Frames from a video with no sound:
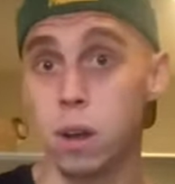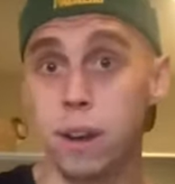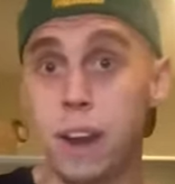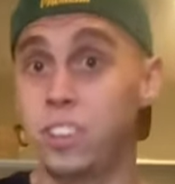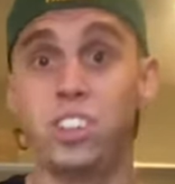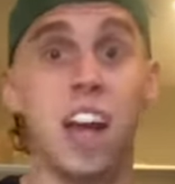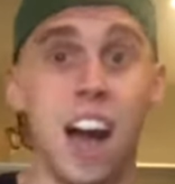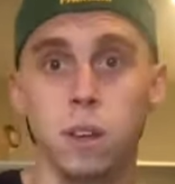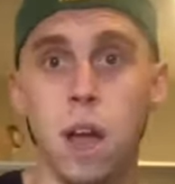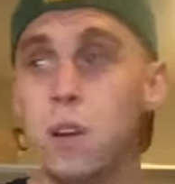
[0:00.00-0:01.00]
Not a
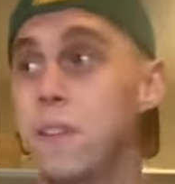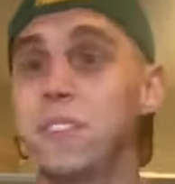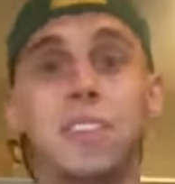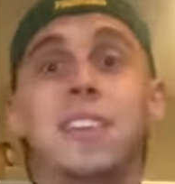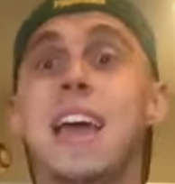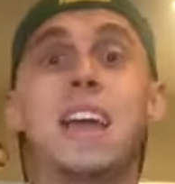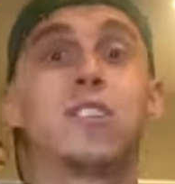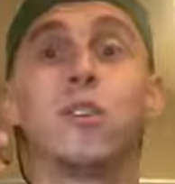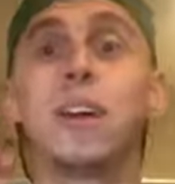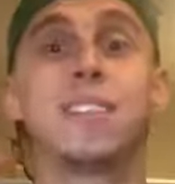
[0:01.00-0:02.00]
shot. I don't even think the Yankees
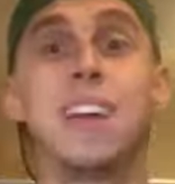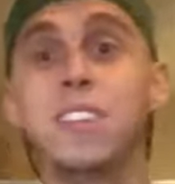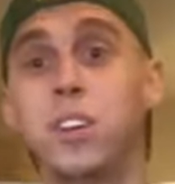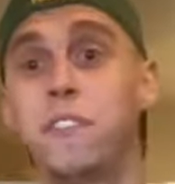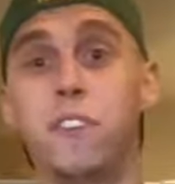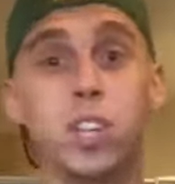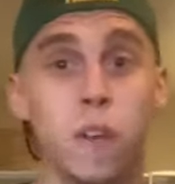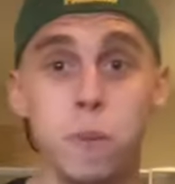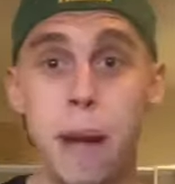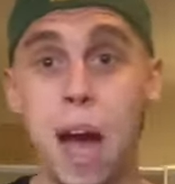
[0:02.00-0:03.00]
are in contention for
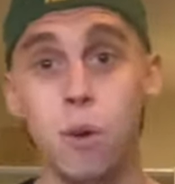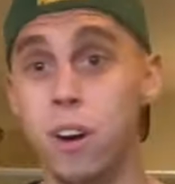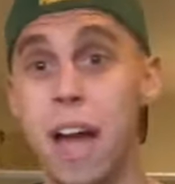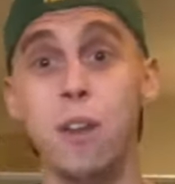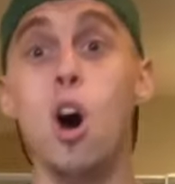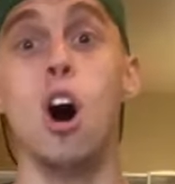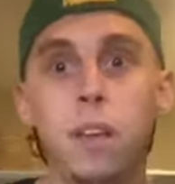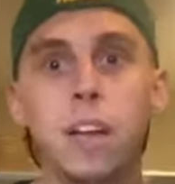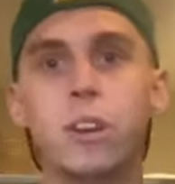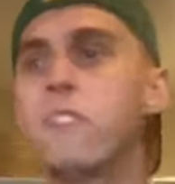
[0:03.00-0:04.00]
Trevor Bauer at all.
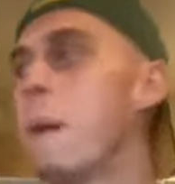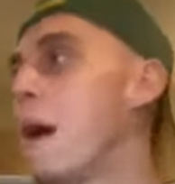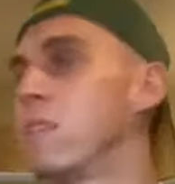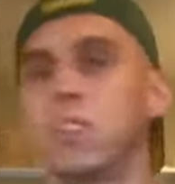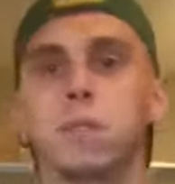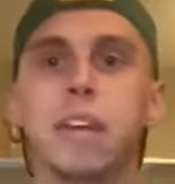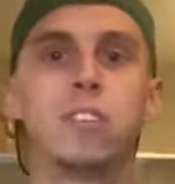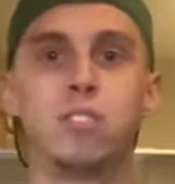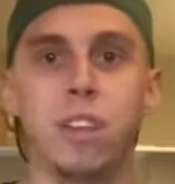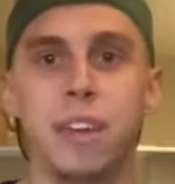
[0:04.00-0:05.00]
And Trevor Bauer is an
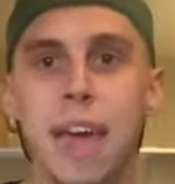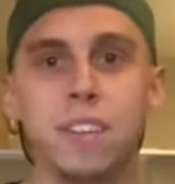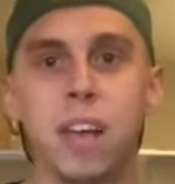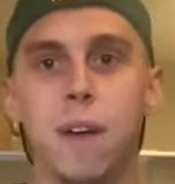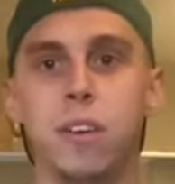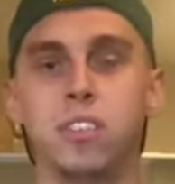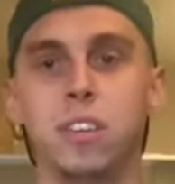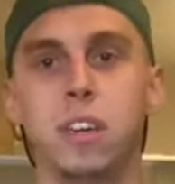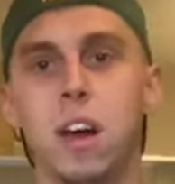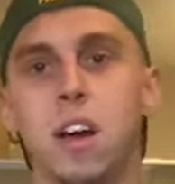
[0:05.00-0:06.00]
interesting case, obviously,
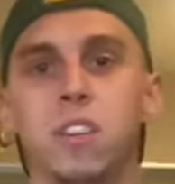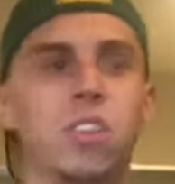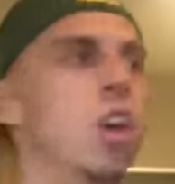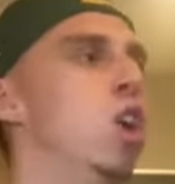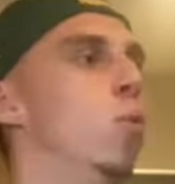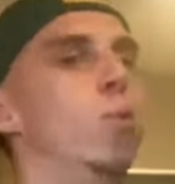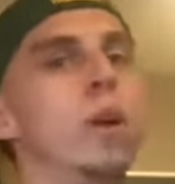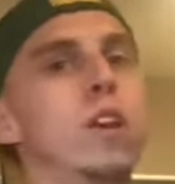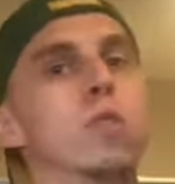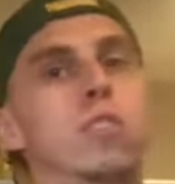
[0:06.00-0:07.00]
because we
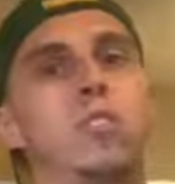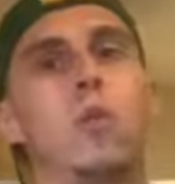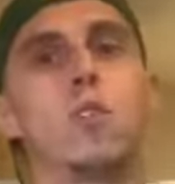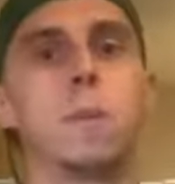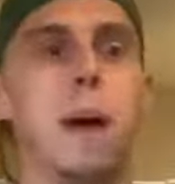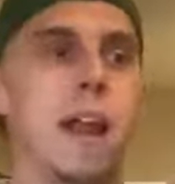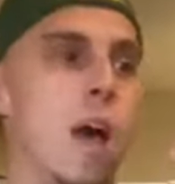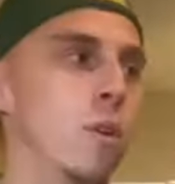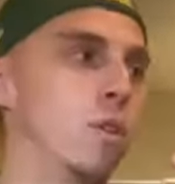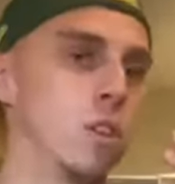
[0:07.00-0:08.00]
know the story about
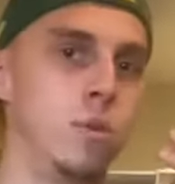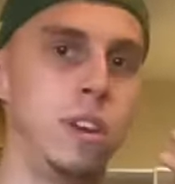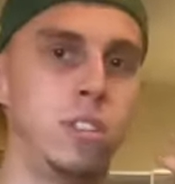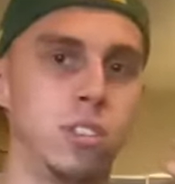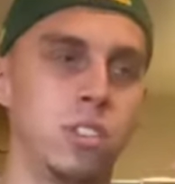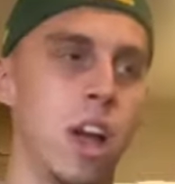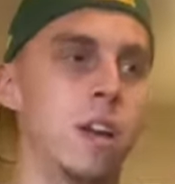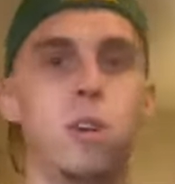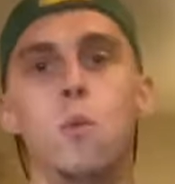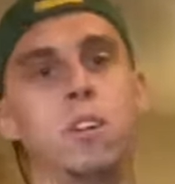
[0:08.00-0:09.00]
how he
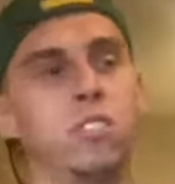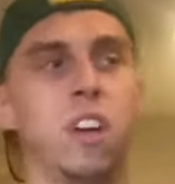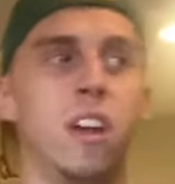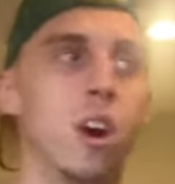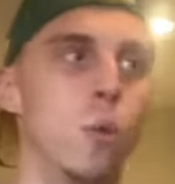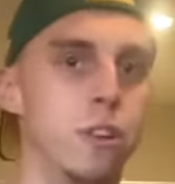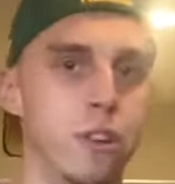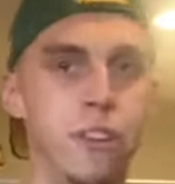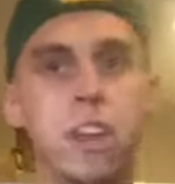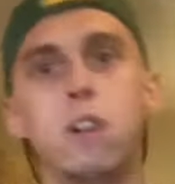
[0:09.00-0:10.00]
wants to sign a one-year
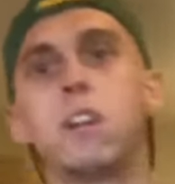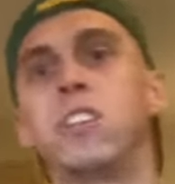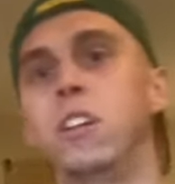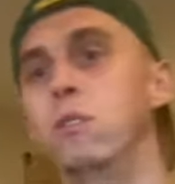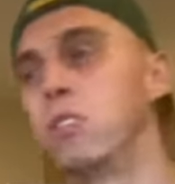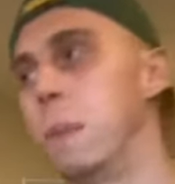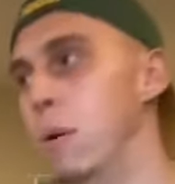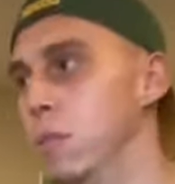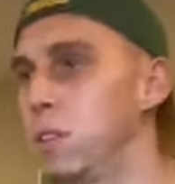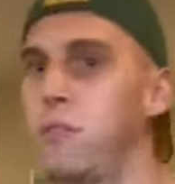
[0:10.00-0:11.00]
deal because he loses a bet
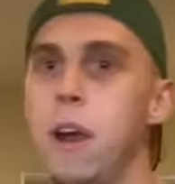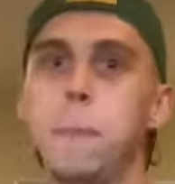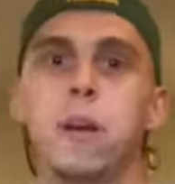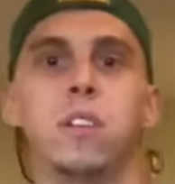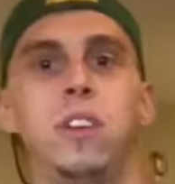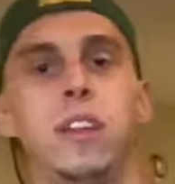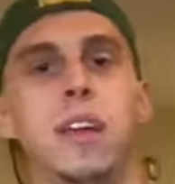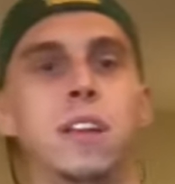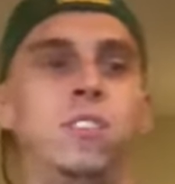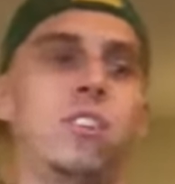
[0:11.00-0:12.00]
with his friend because he
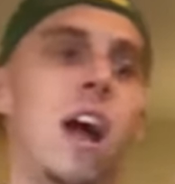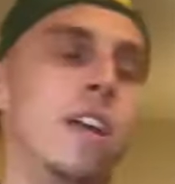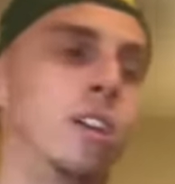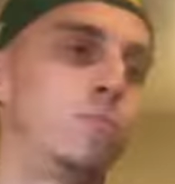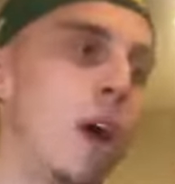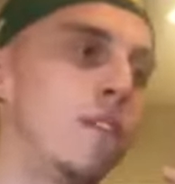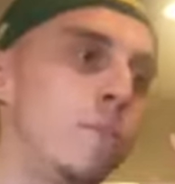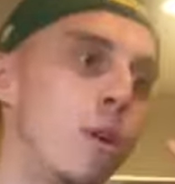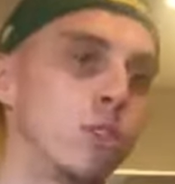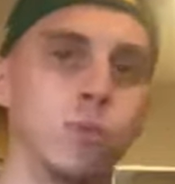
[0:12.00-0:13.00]
gets shot in his private
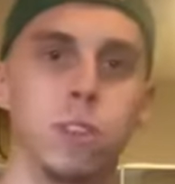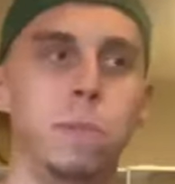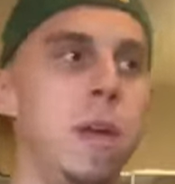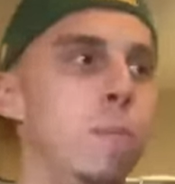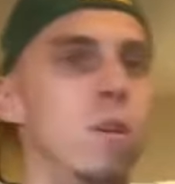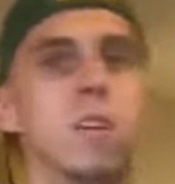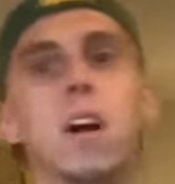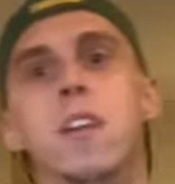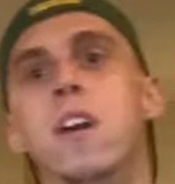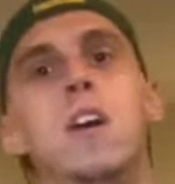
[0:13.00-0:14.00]
parts with a paintball
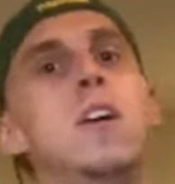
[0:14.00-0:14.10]
gun.